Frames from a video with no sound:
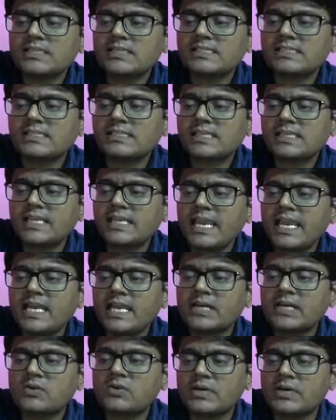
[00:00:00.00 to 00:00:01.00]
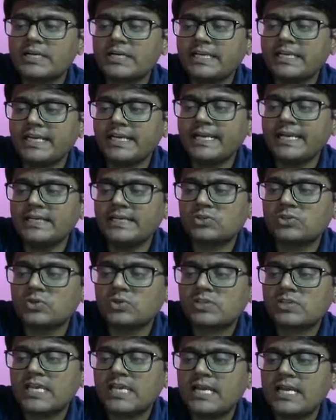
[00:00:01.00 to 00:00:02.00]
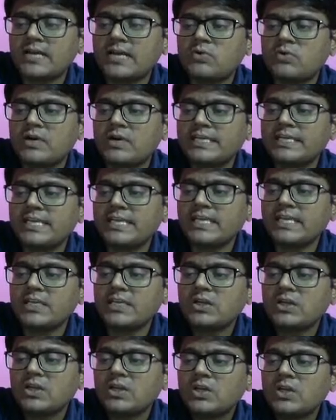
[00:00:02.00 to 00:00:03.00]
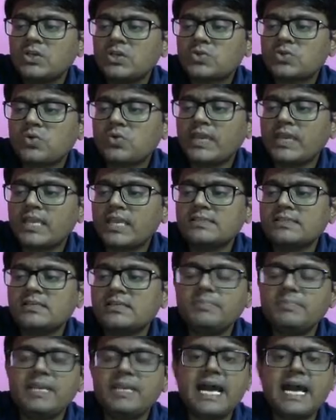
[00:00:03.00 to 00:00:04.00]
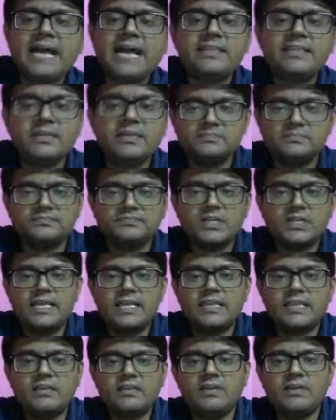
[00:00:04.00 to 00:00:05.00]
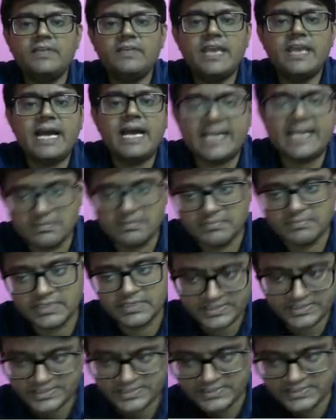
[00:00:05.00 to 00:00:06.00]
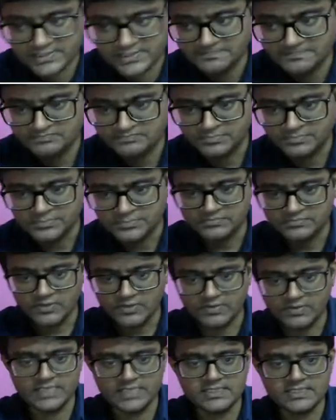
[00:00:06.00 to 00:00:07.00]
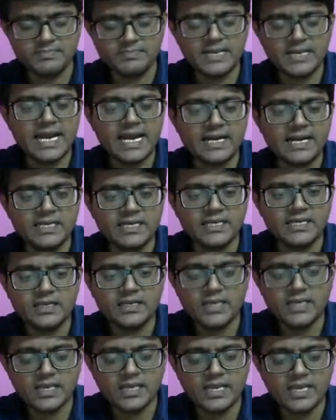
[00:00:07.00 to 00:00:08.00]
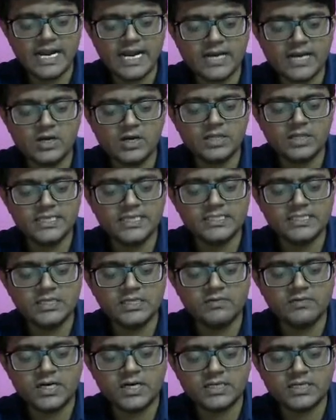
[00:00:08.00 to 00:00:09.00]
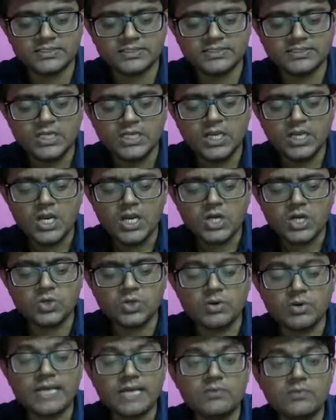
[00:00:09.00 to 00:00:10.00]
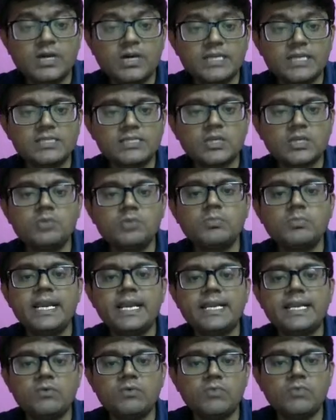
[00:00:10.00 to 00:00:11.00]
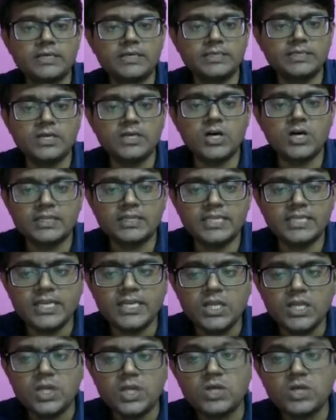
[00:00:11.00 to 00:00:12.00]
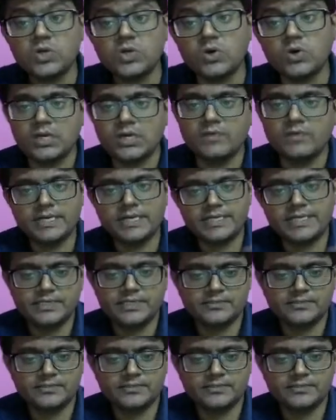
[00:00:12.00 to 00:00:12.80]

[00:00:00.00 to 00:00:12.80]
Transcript: Scalar quantity, right? So scalar quantity, so we can simply add them like the way we add numbers. We can simply add all these works to get what is the cumulative work done or the total work done.